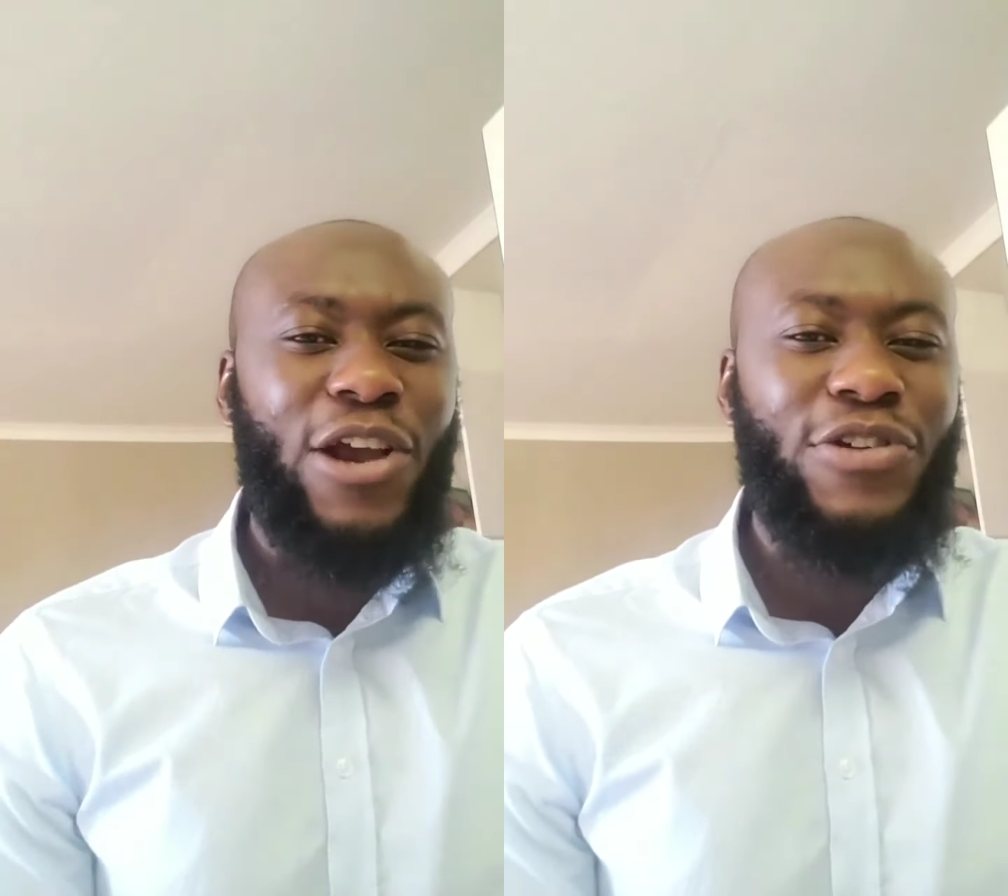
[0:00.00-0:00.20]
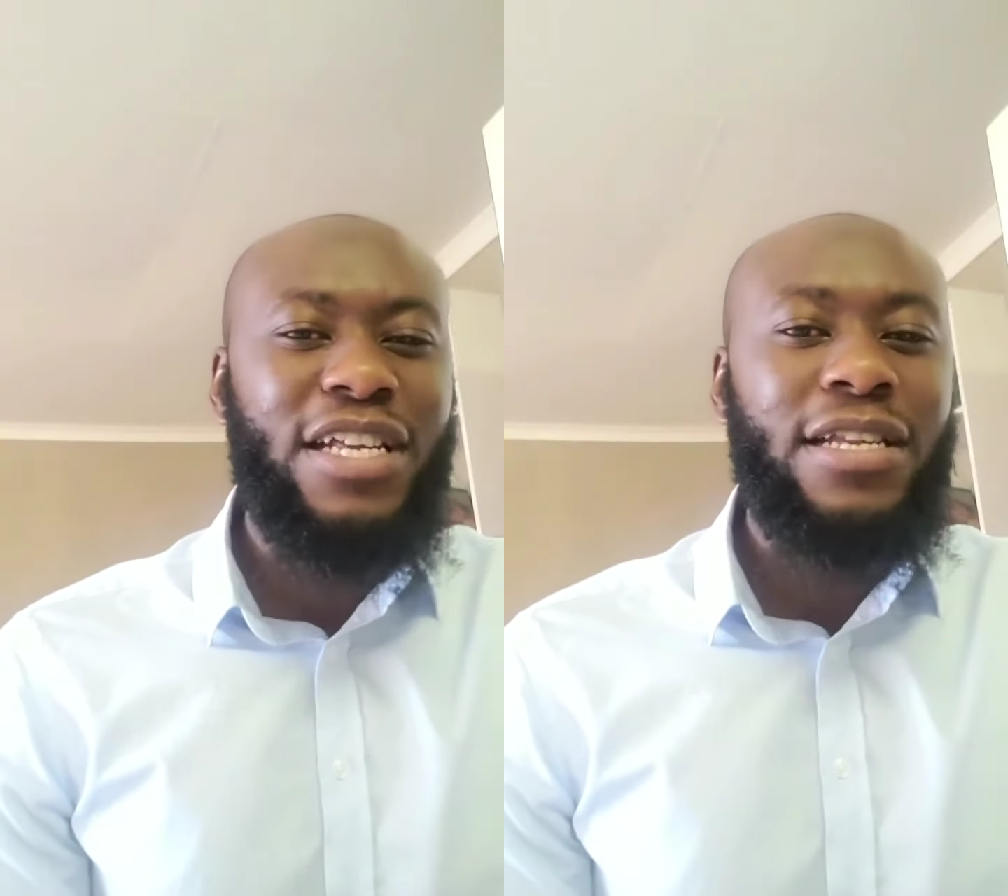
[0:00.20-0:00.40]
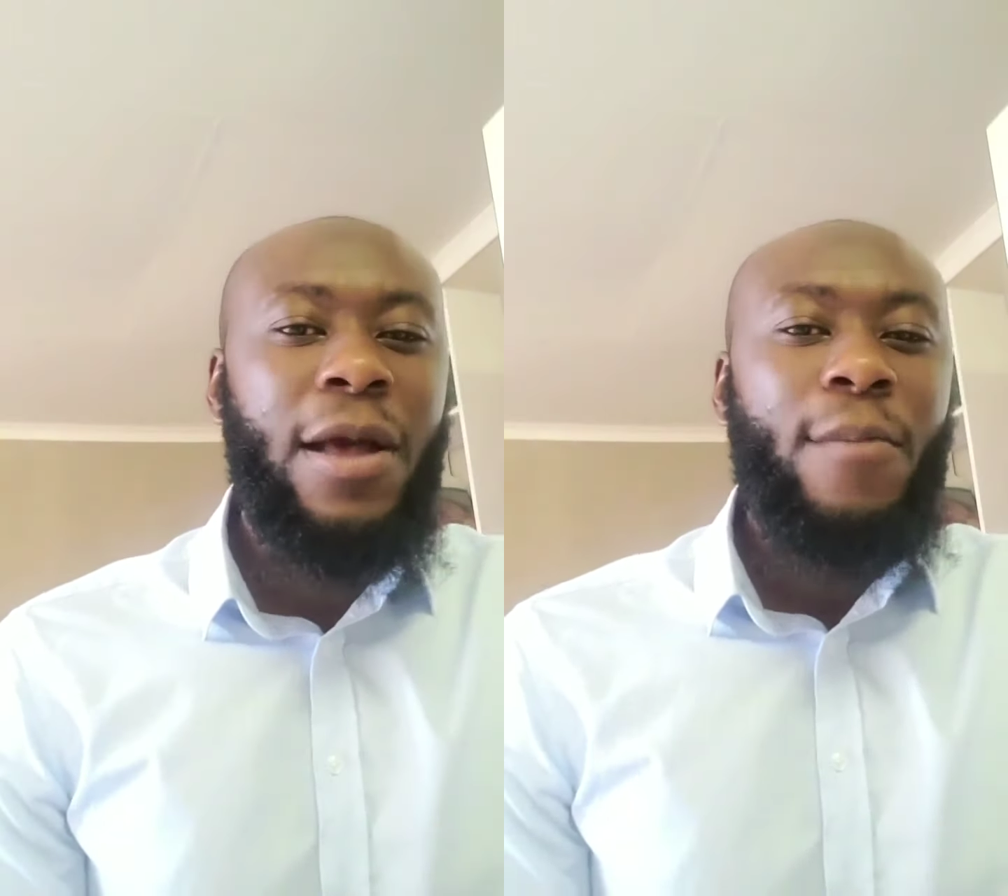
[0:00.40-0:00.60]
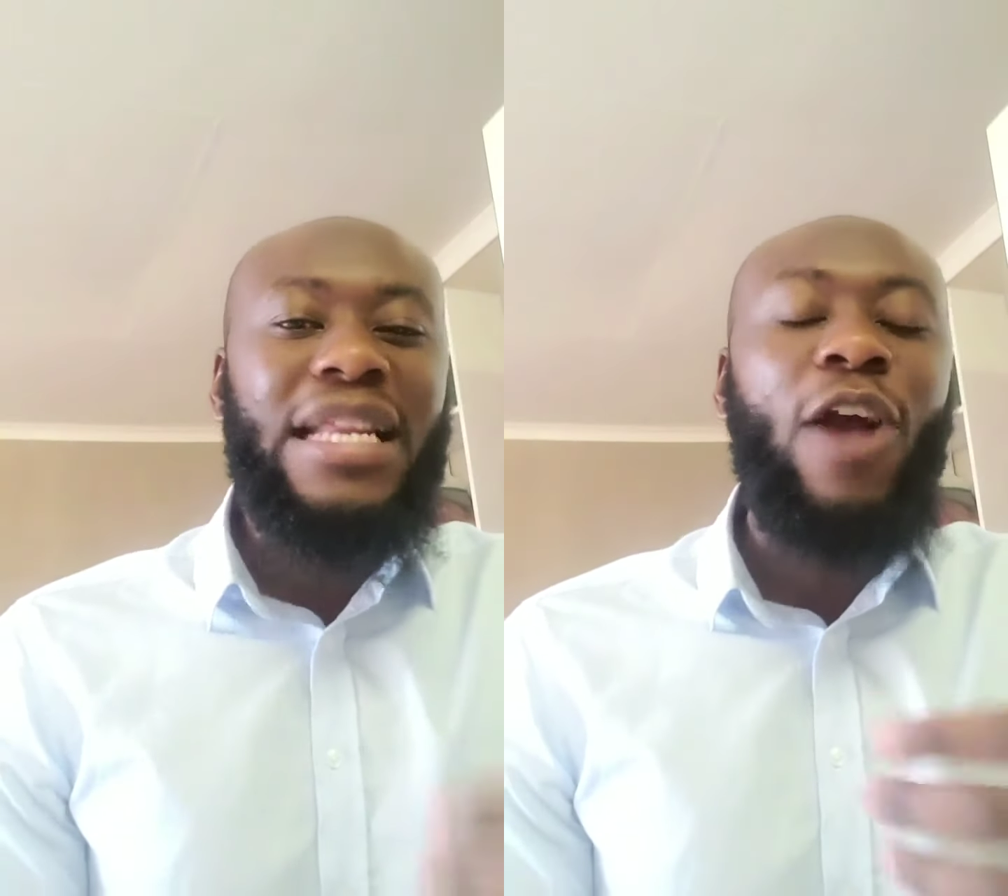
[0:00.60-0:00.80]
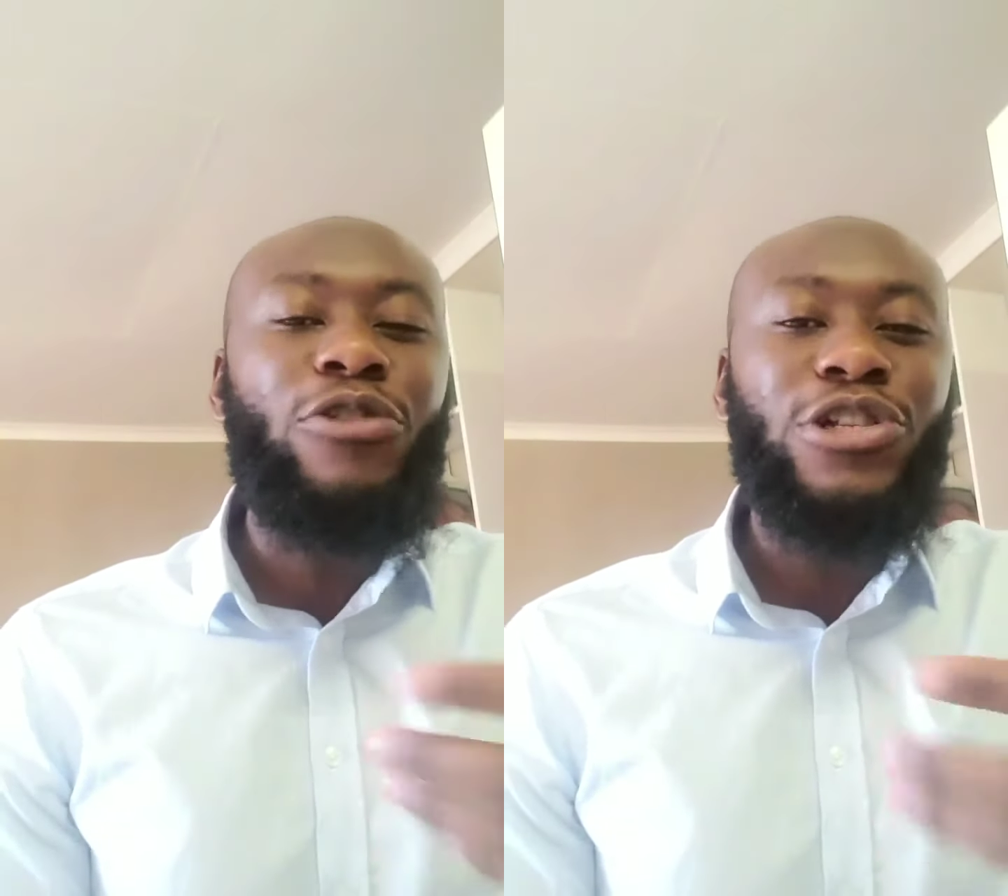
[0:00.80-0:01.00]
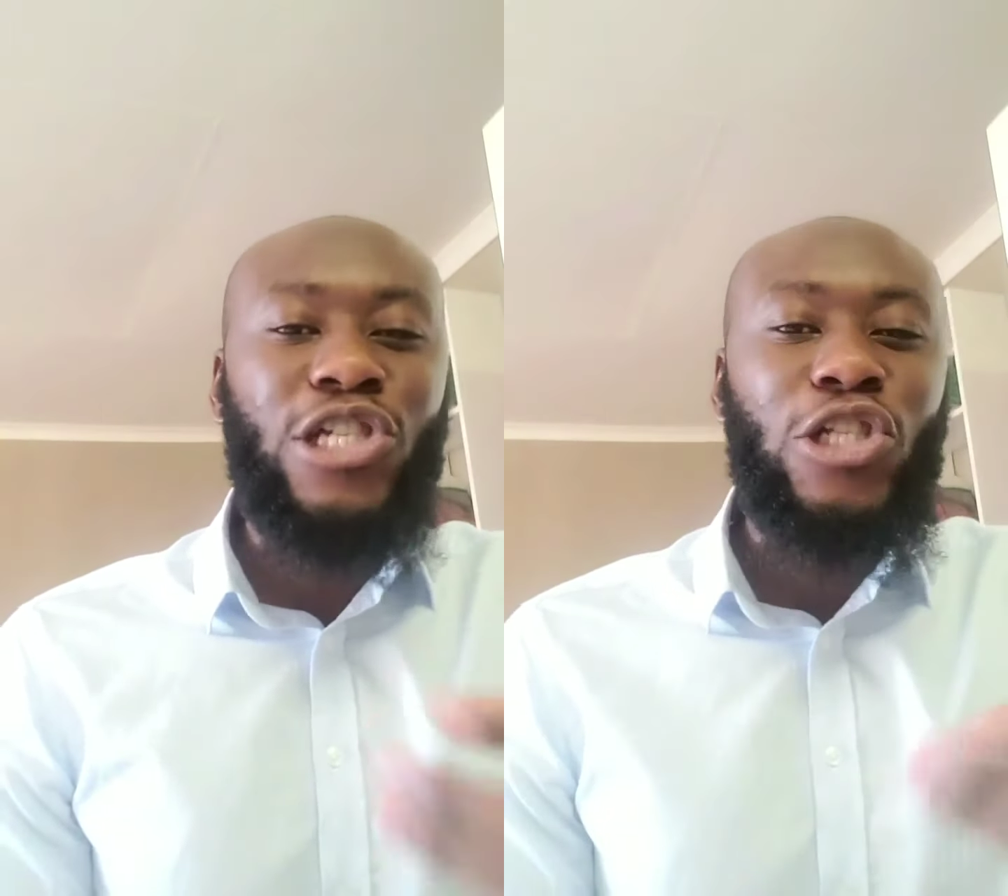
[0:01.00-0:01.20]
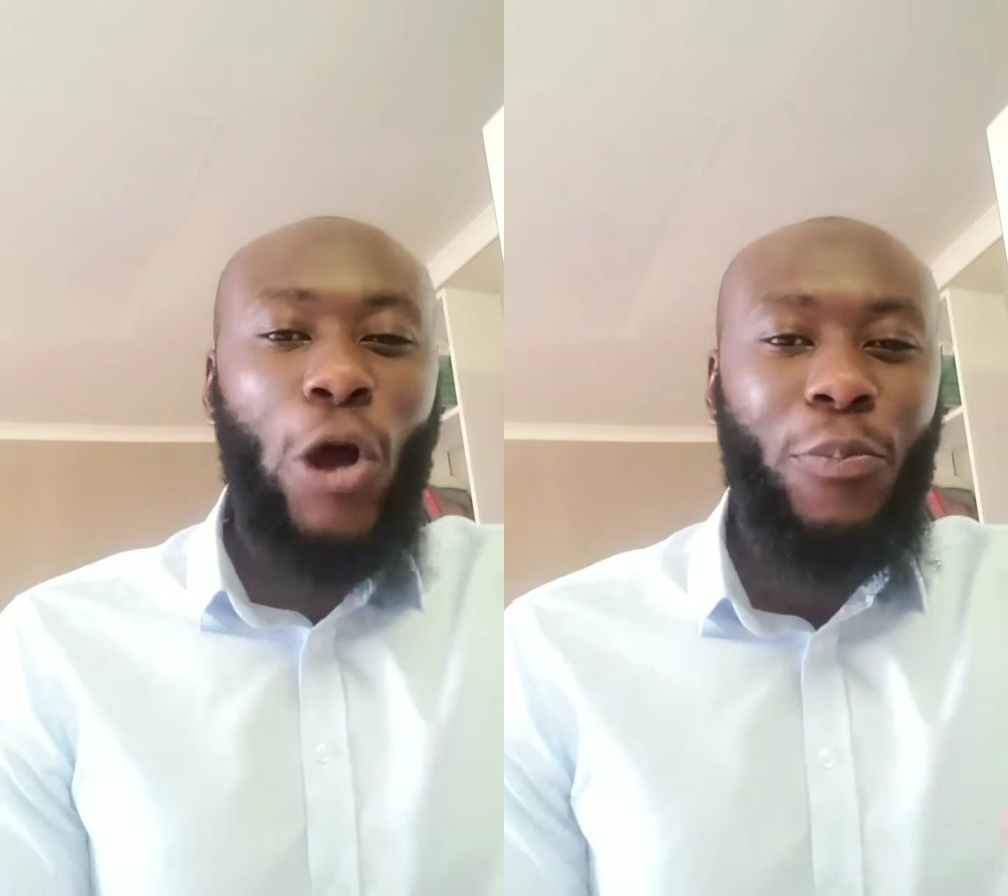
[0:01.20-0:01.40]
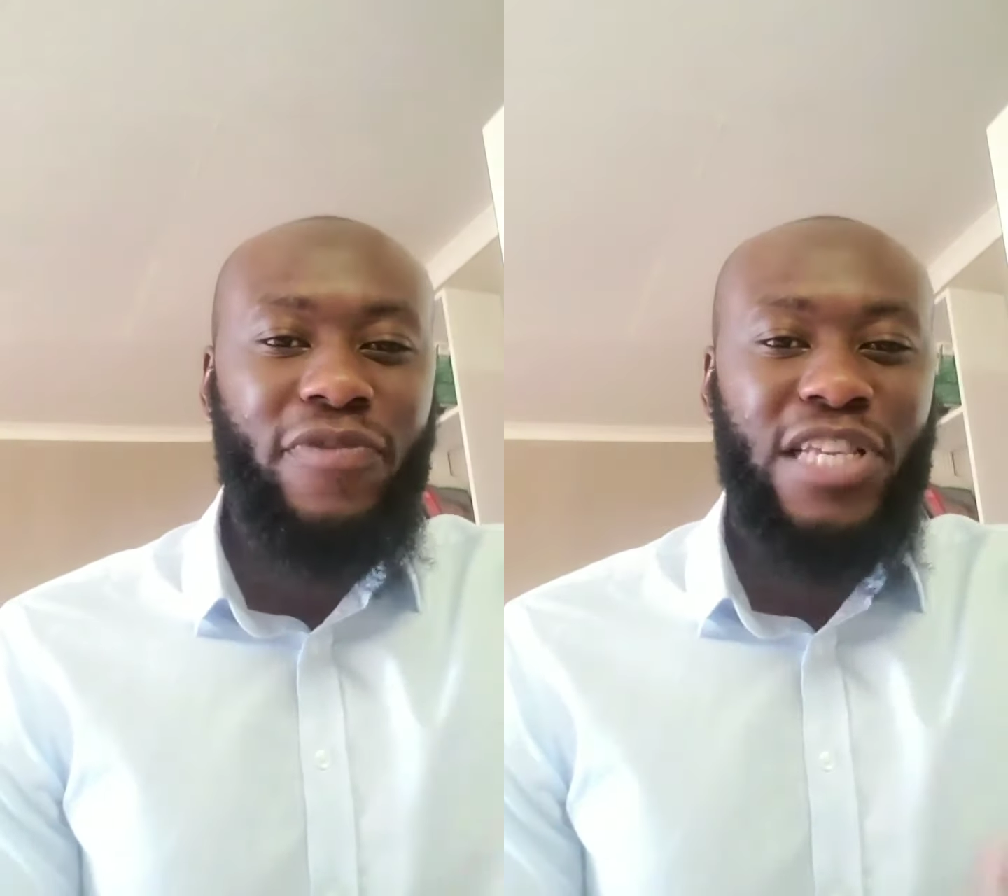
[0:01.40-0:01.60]
couldn't
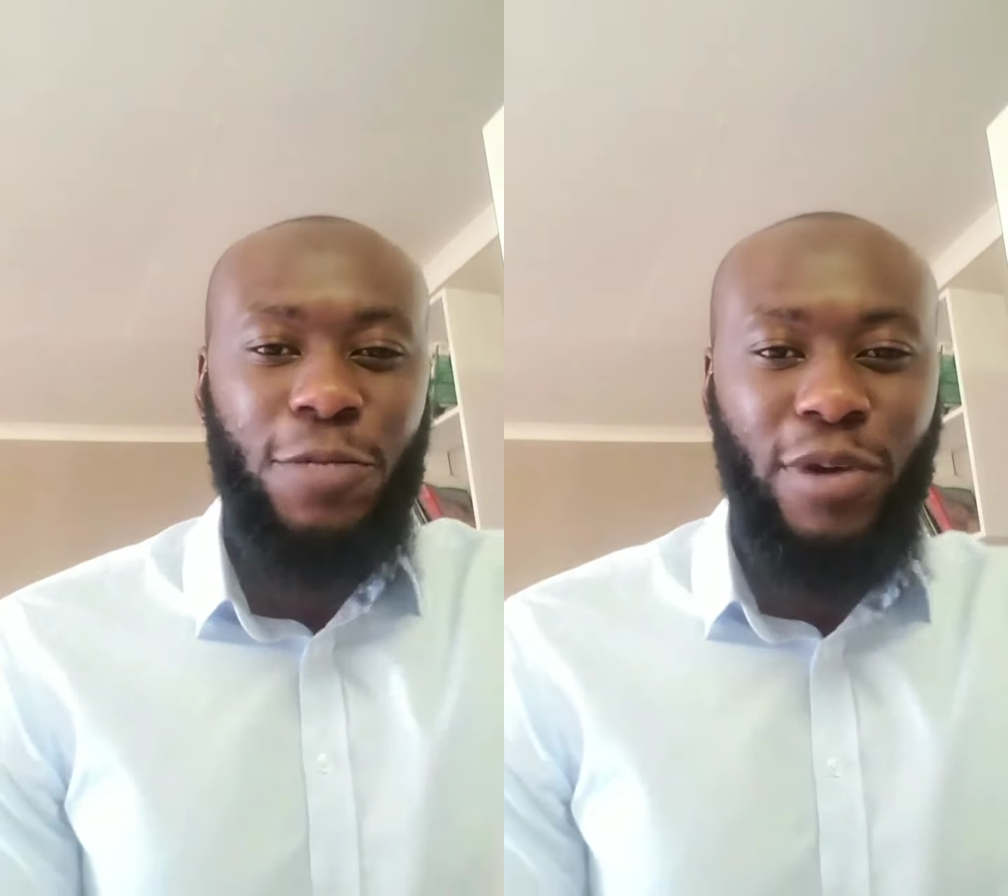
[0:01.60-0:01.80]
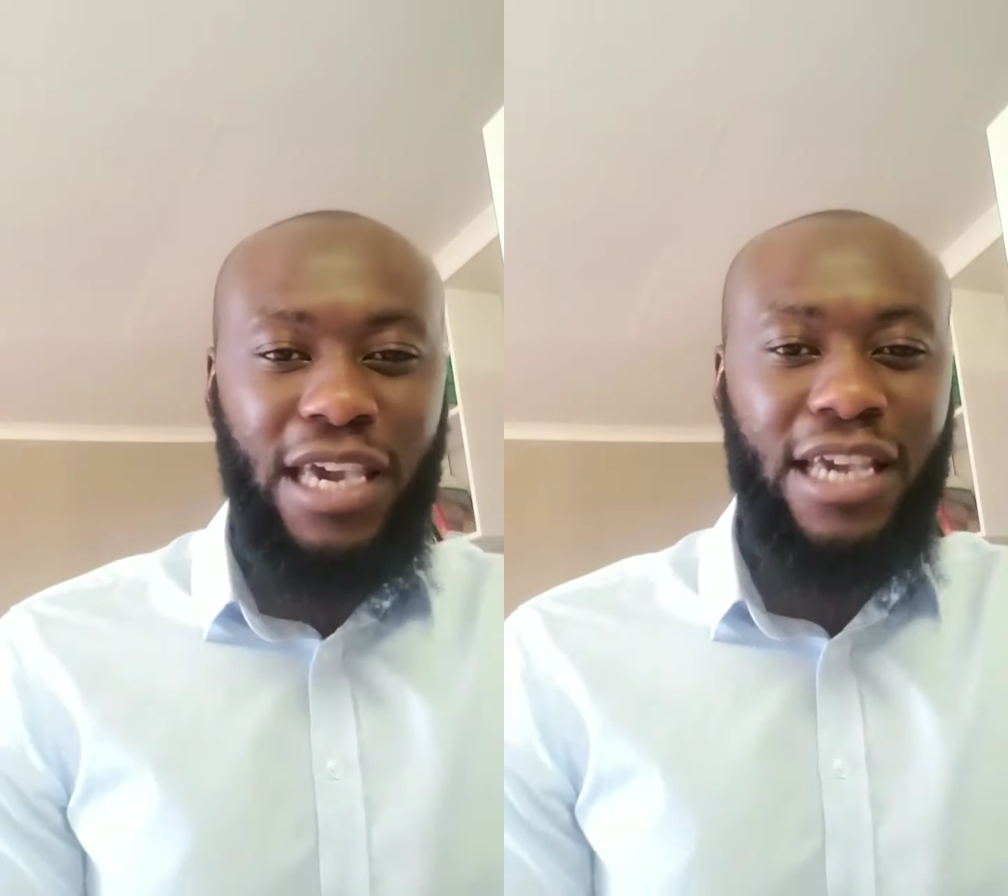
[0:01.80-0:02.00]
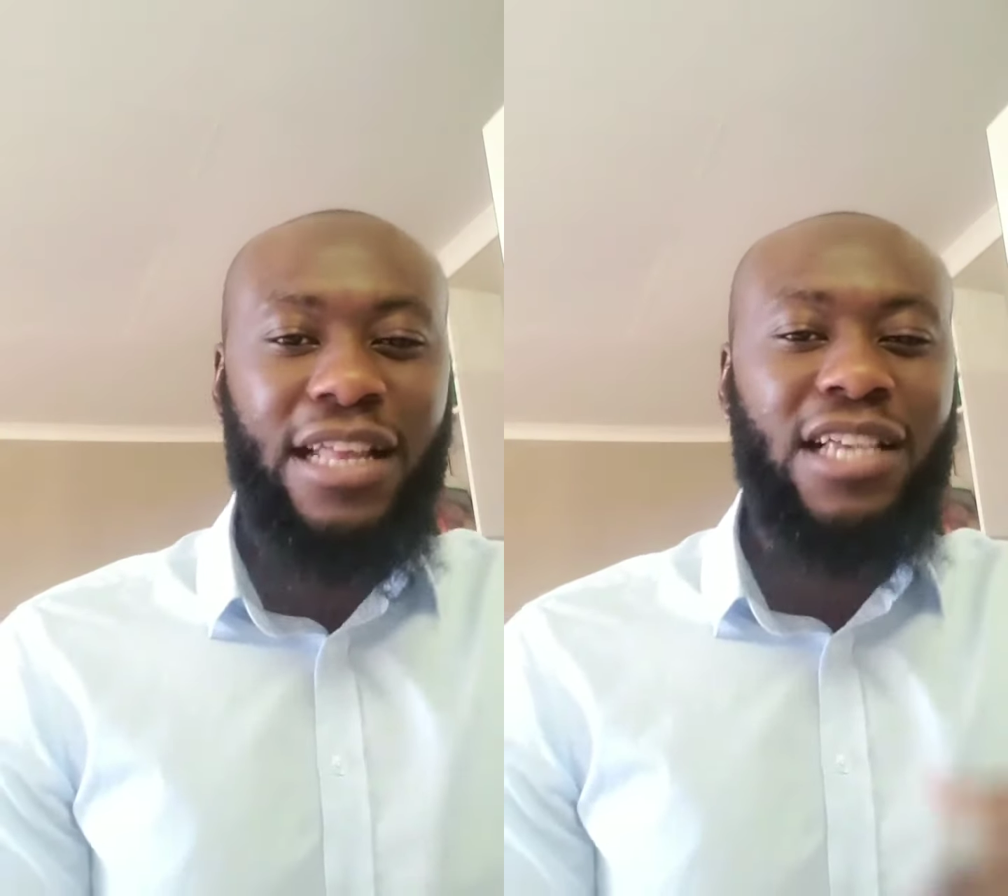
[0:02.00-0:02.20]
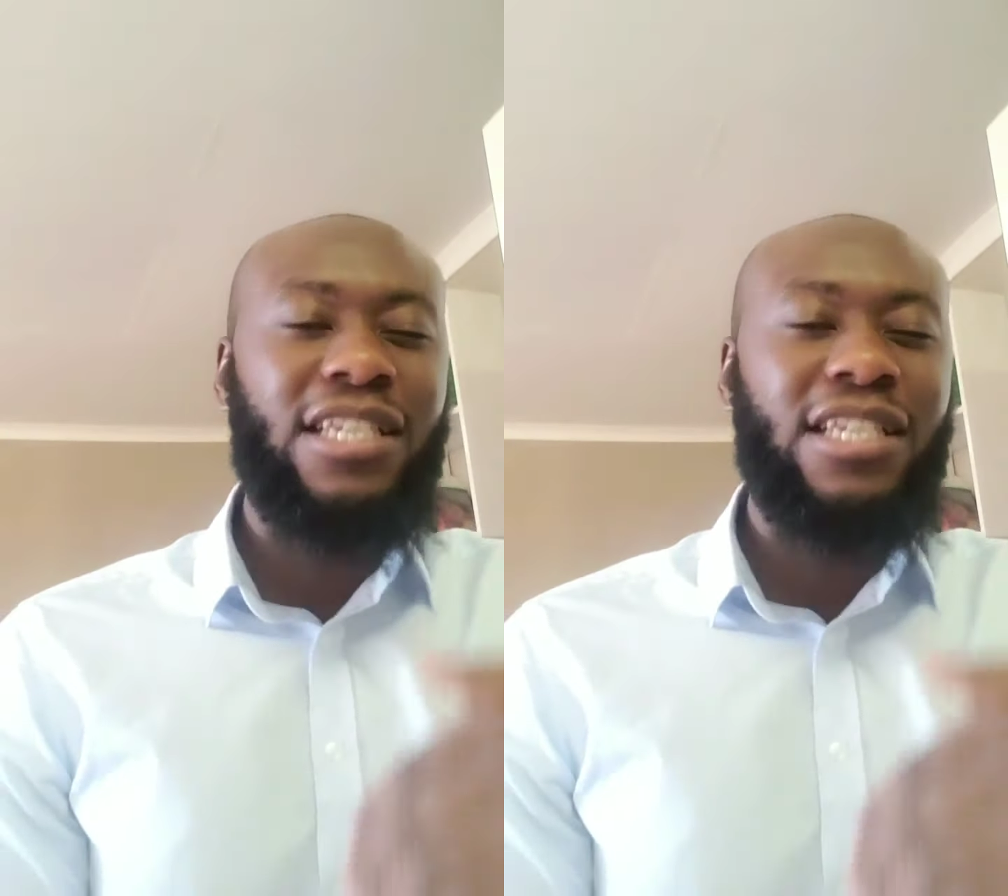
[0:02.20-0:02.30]
stop even speaking it.